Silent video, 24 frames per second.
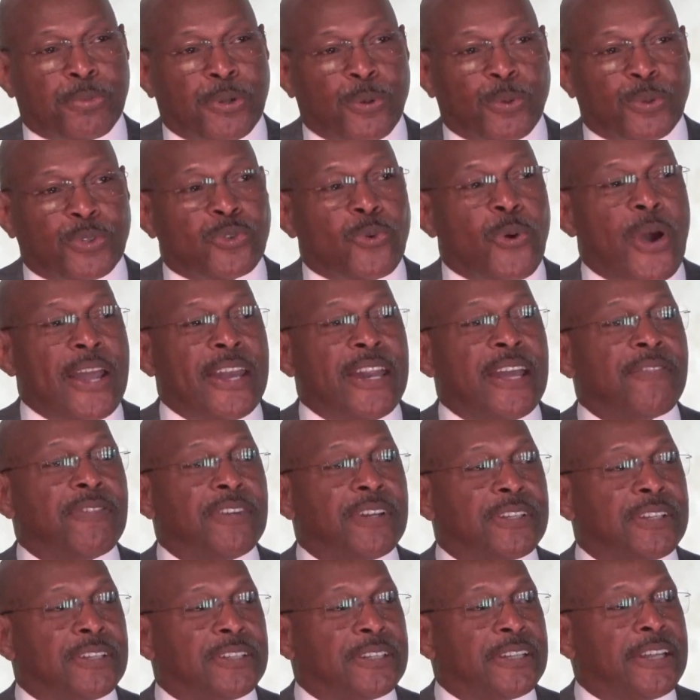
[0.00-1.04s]
But it was quite
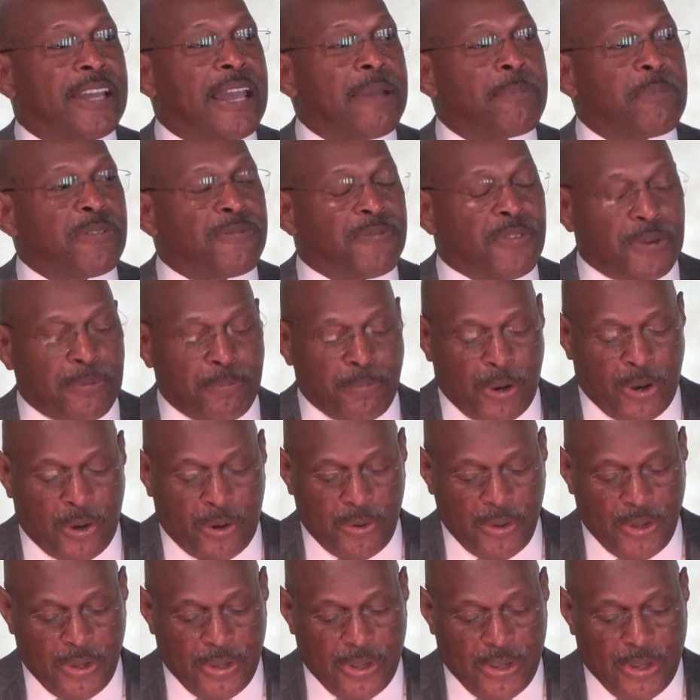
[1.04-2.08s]
evident that the game of football
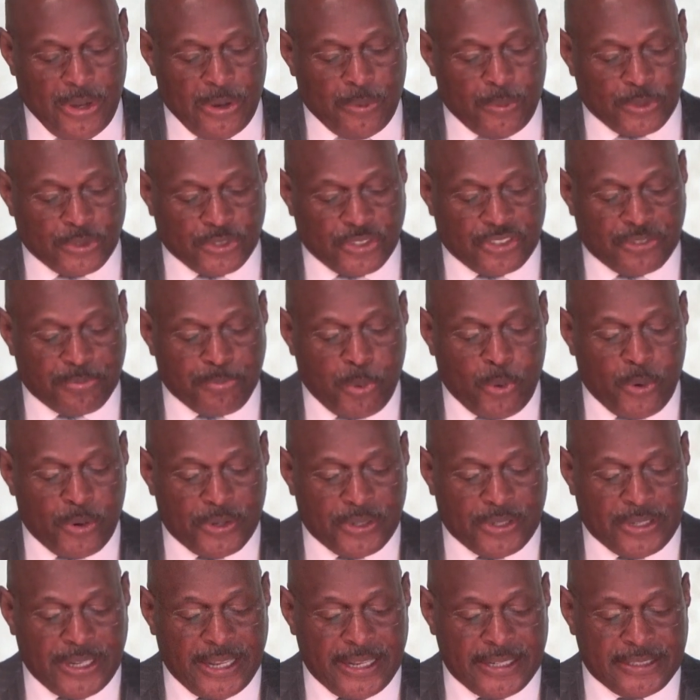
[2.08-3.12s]
was a
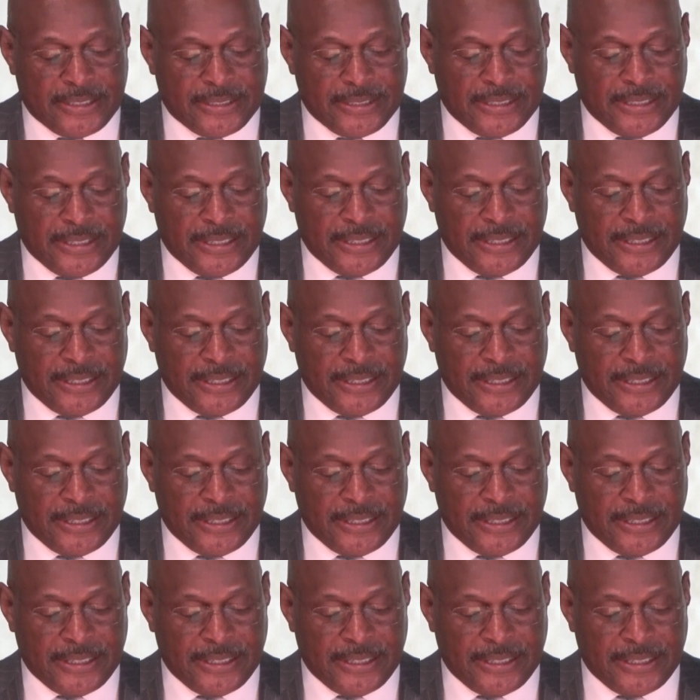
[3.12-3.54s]
sport that